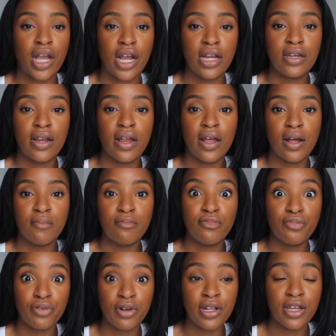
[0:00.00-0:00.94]

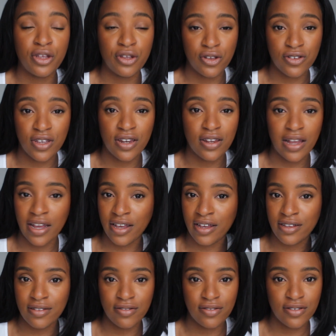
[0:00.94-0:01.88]
can really use it
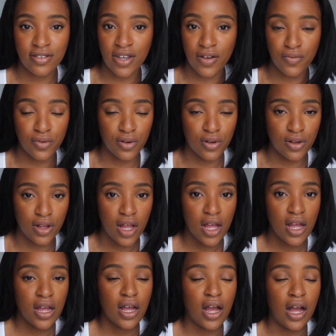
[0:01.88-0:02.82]
like in several
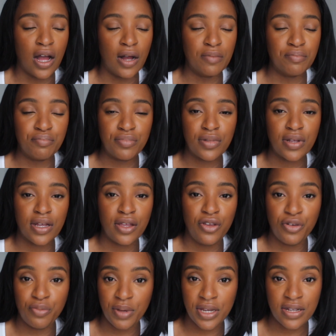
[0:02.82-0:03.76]

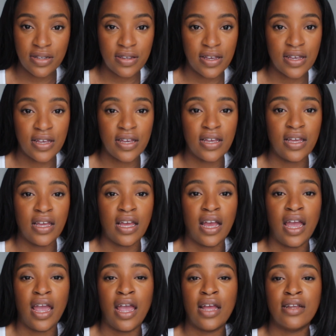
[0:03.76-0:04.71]
humidity
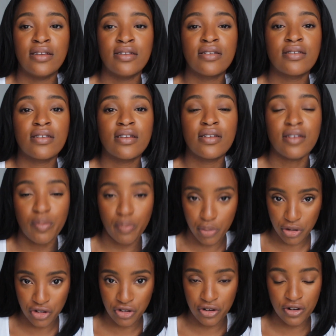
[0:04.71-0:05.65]
and
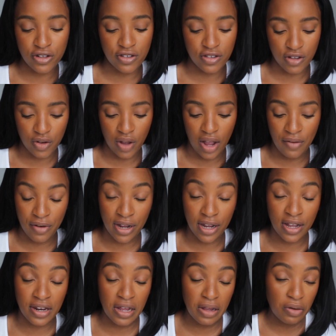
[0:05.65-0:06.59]
temperatures, so I
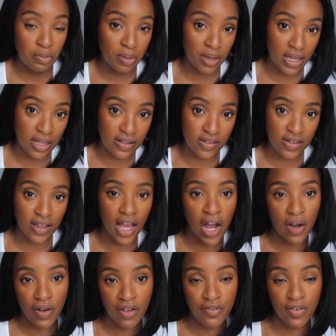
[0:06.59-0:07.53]
reckon that will be easy.
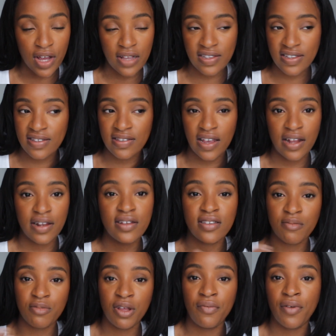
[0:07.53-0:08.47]
However, as I said,
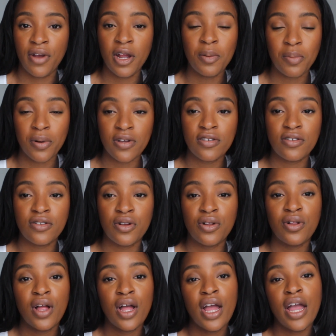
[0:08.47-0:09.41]
it's something very
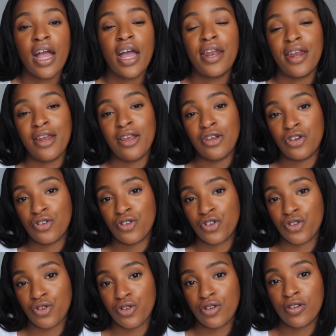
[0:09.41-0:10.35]
personal, and then you
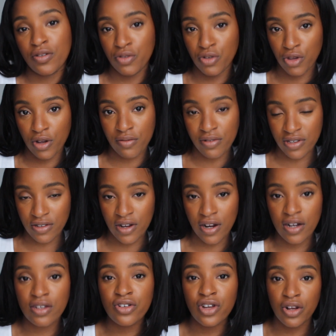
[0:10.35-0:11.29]
should do your
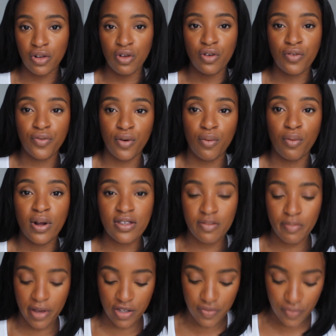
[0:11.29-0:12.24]
research and look for
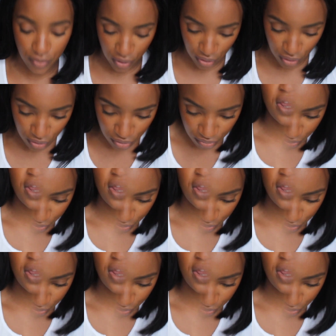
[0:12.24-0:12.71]
what's best for you.